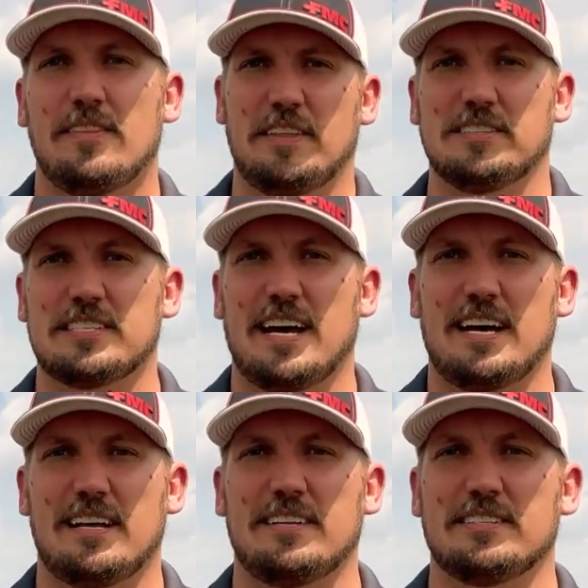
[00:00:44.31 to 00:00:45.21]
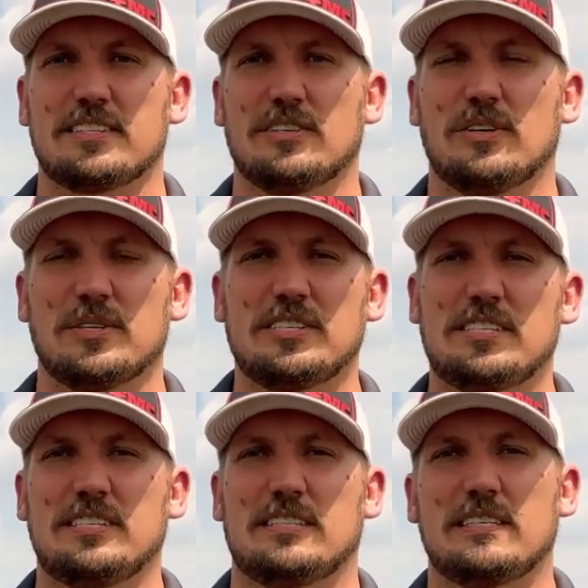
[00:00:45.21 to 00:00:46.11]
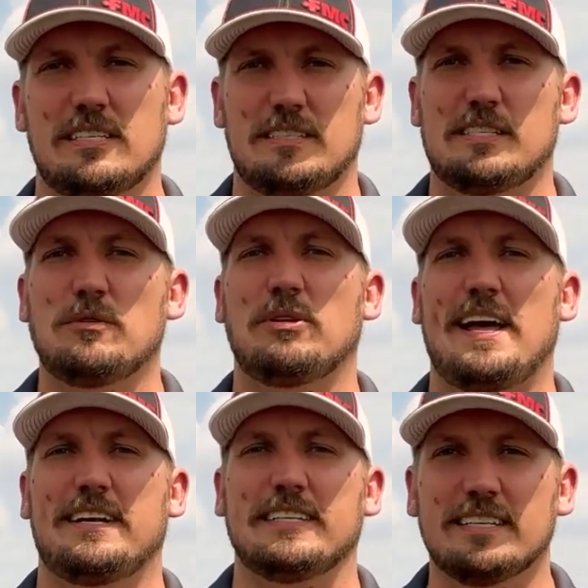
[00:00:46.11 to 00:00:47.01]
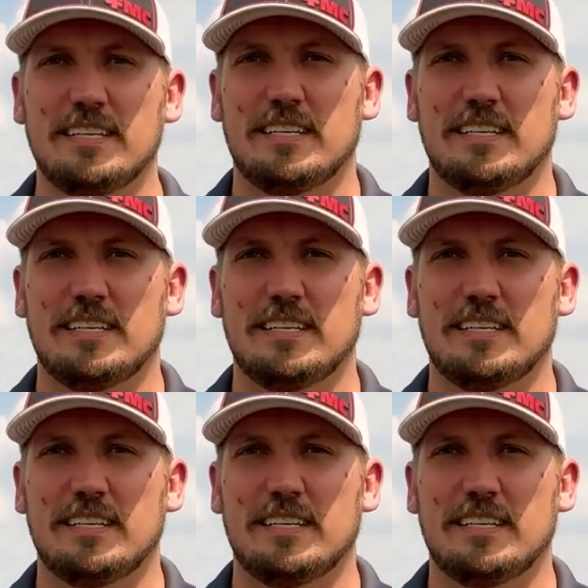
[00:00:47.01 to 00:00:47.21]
there's guy there's a grower still still planting.